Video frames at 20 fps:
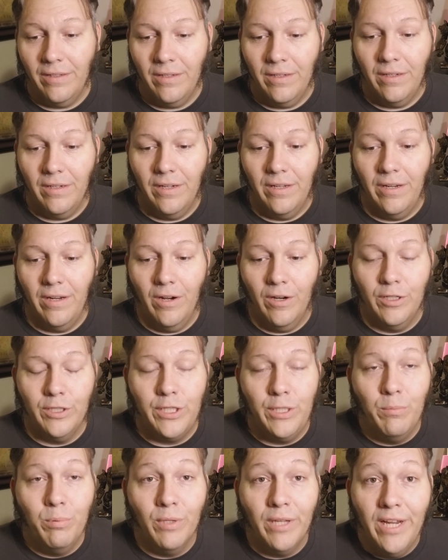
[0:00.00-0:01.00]

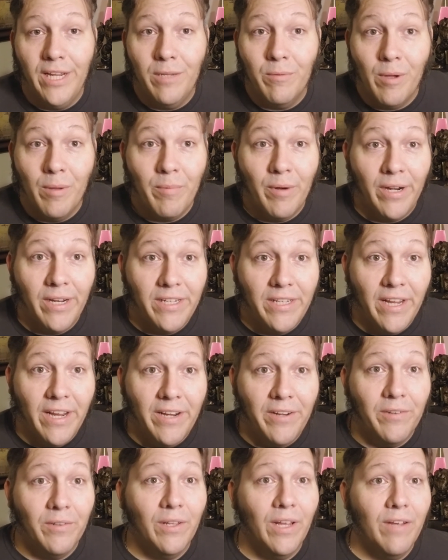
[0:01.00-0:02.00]
RC plane that my buddy
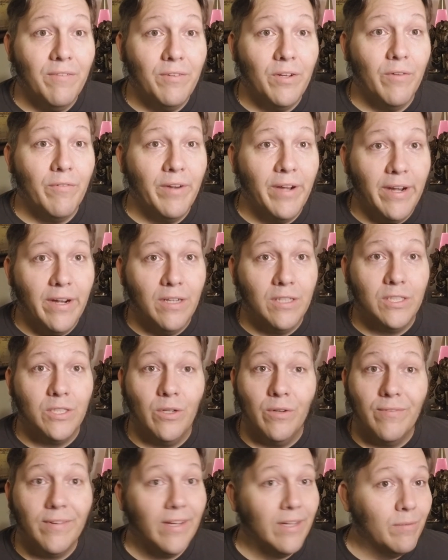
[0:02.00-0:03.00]
Daniel left over here, so
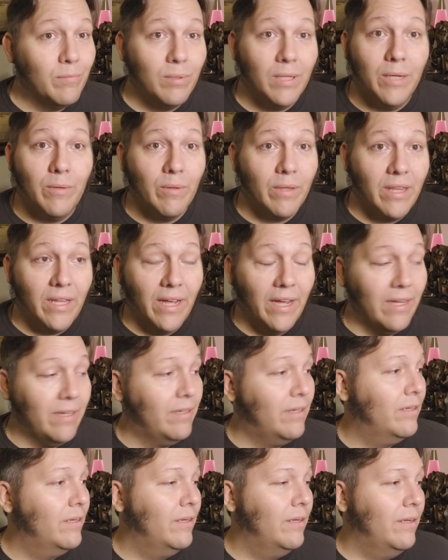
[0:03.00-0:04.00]
I've got to play with
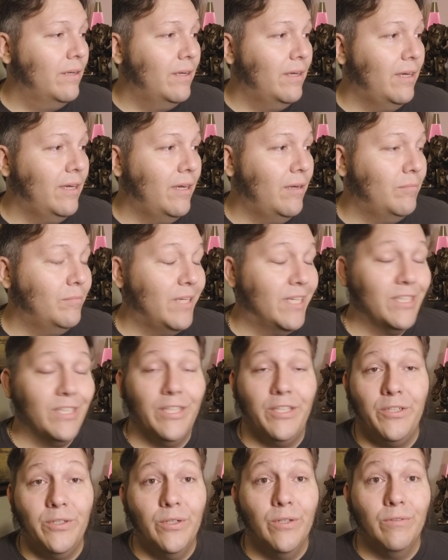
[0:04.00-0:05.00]
that.
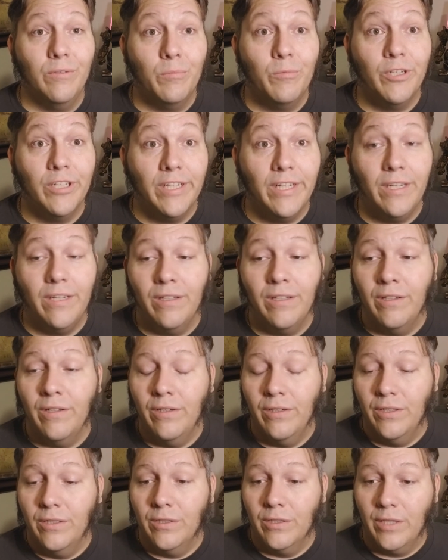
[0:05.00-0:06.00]
Actually, 2 of them really.
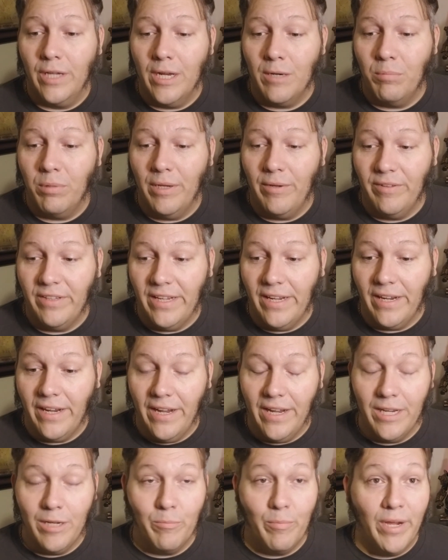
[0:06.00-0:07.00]
Got to play with that
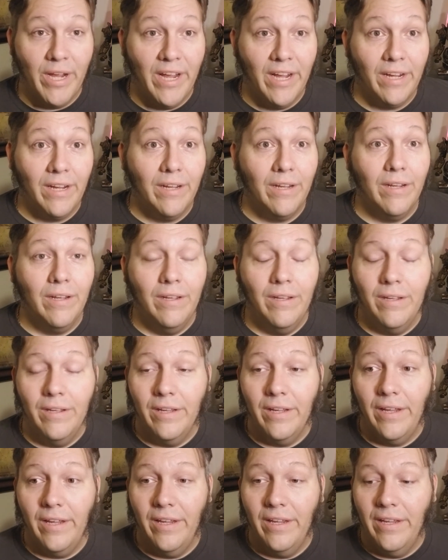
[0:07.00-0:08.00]
guy in the back
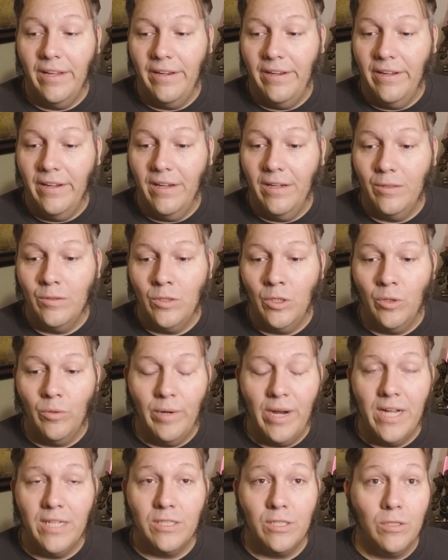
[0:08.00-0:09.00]
and
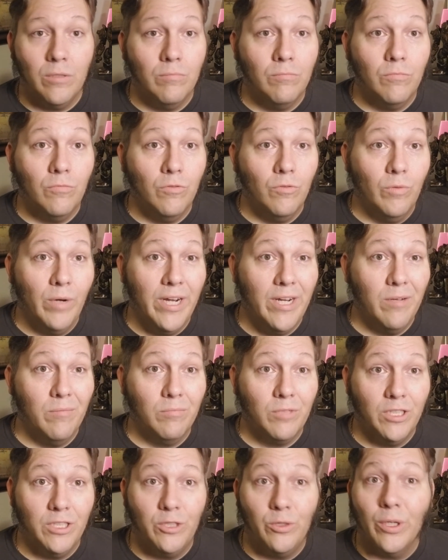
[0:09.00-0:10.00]
harass some random
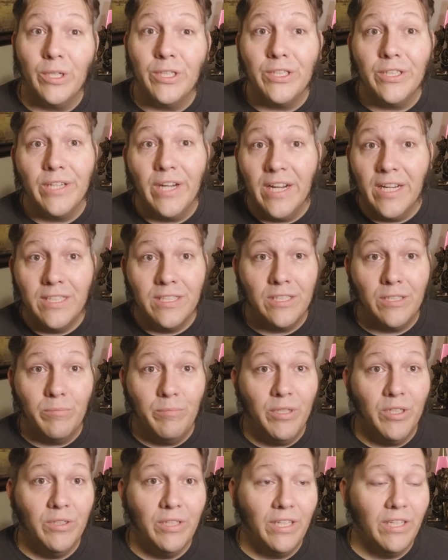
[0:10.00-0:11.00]
construction guys that are
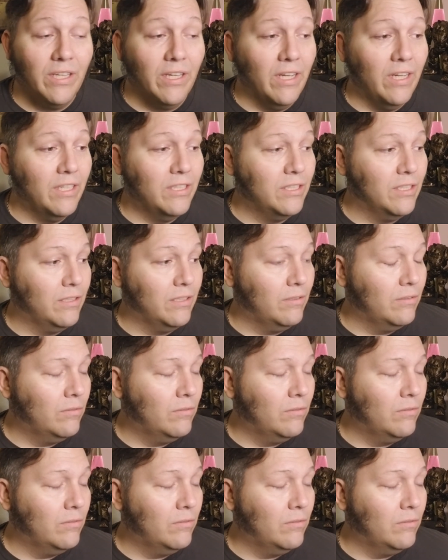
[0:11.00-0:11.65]
building things, and